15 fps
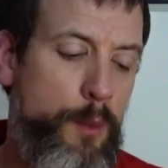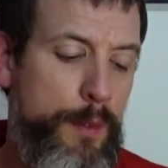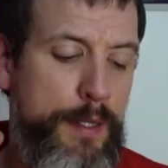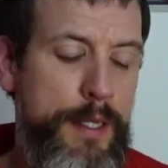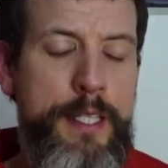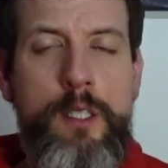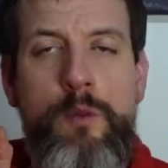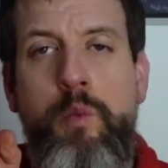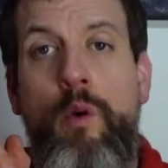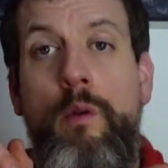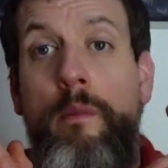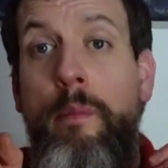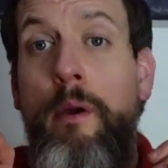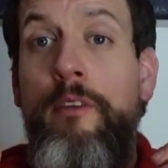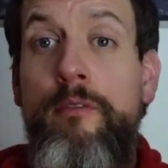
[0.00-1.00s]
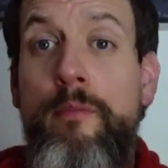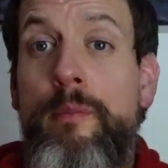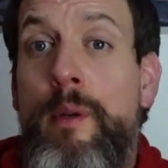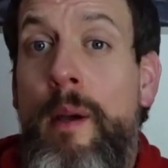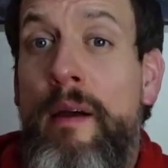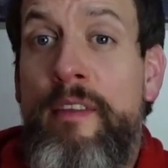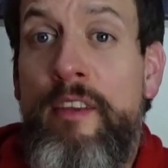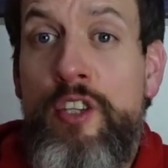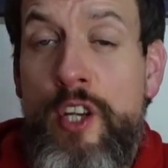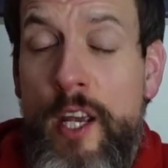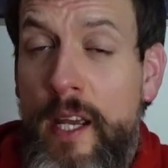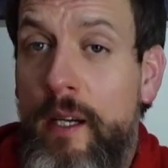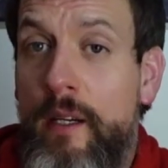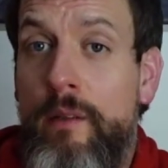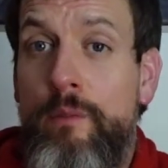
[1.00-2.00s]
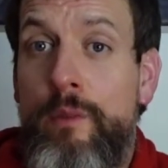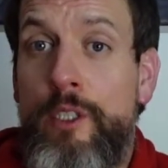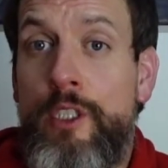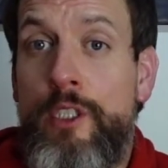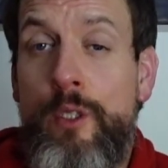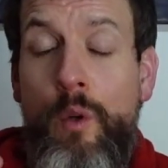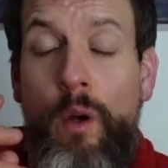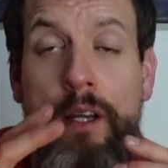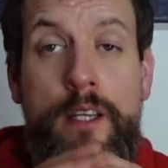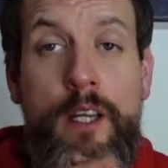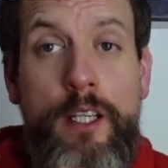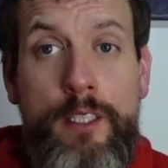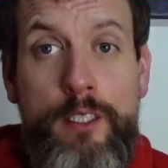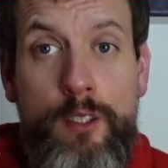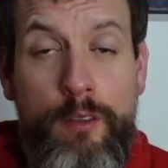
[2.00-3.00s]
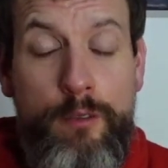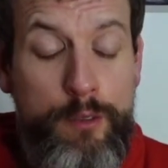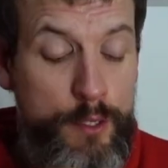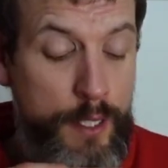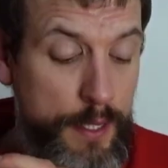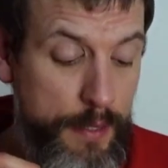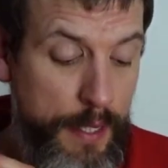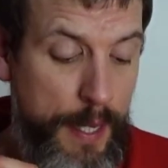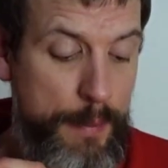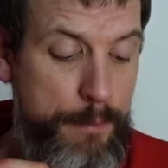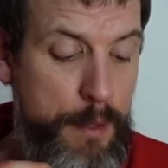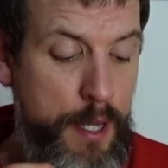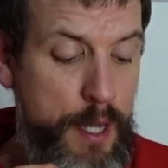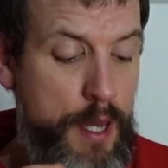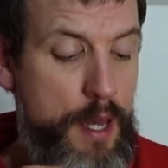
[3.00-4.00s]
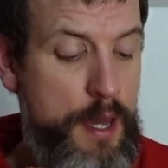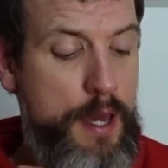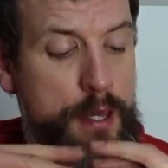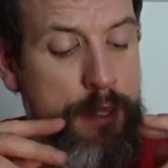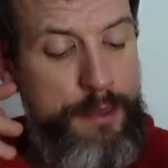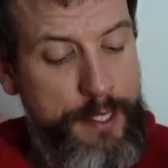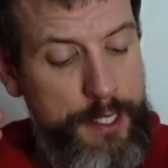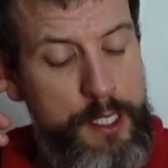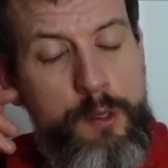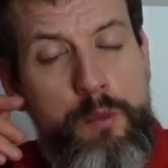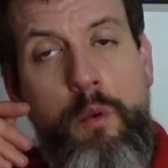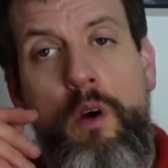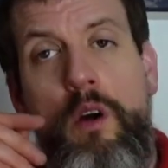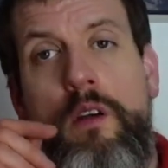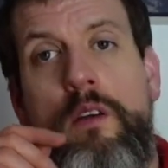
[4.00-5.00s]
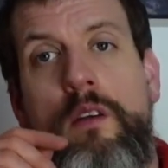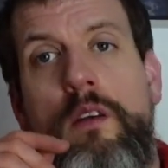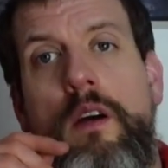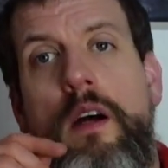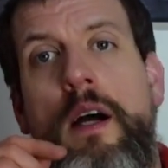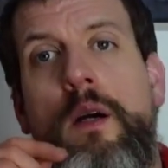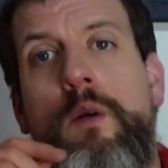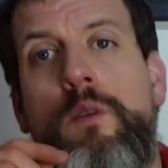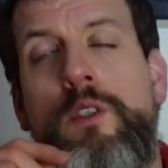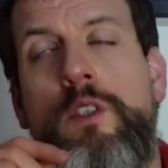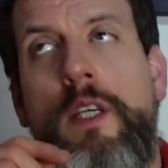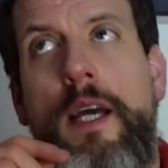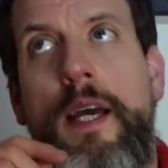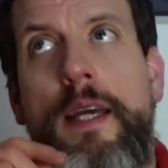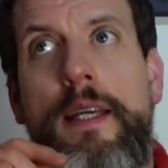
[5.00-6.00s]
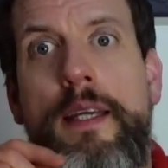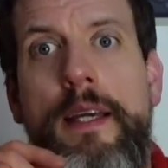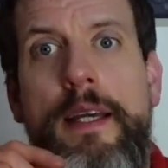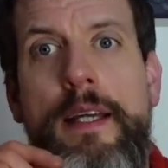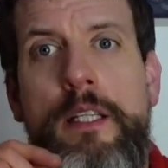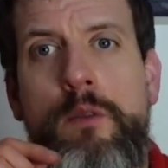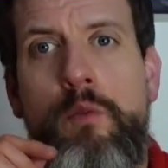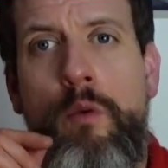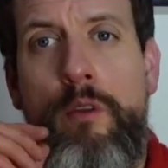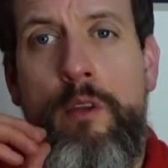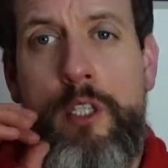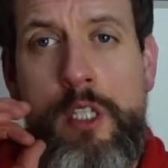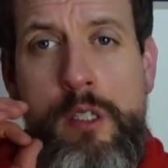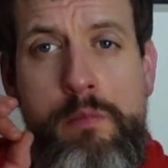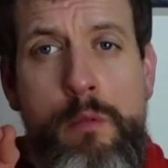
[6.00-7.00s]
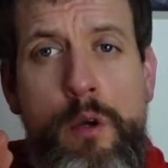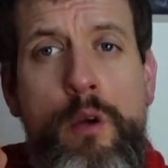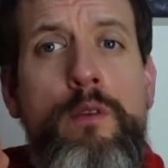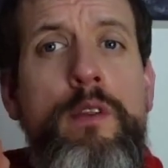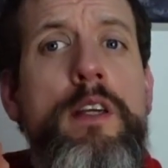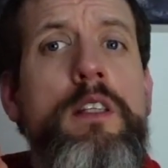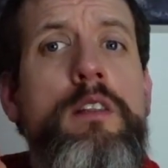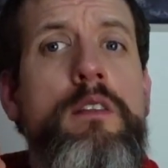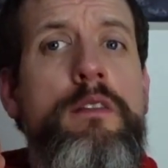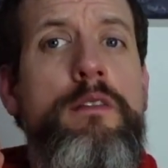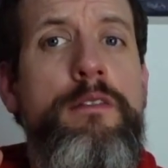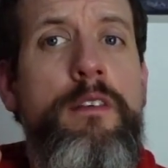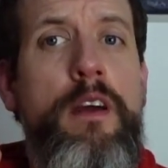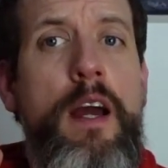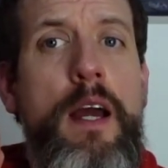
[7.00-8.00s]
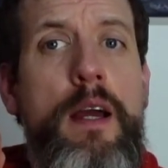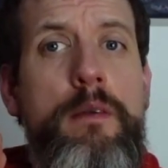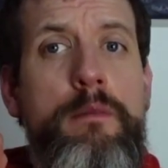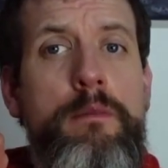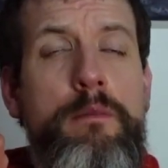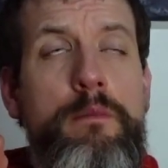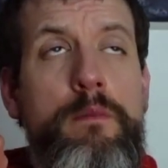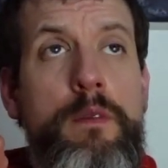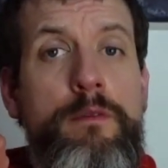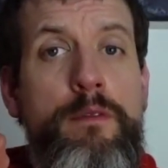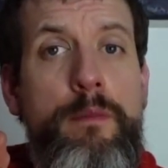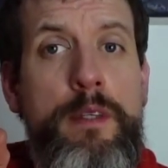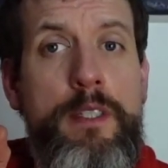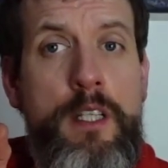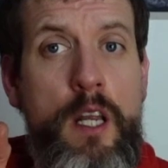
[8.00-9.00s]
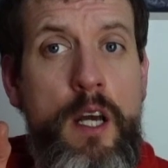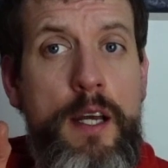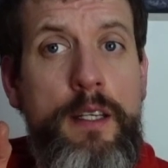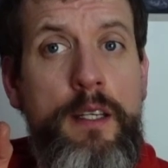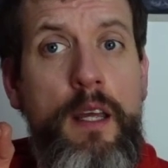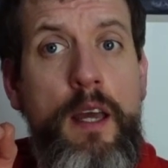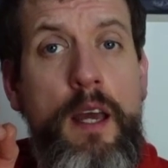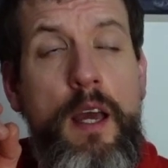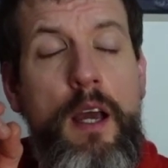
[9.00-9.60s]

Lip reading: two in this one, both of them got out this year, which is quite a nice novelty. This one, I would say, is one of the smoothest in this line.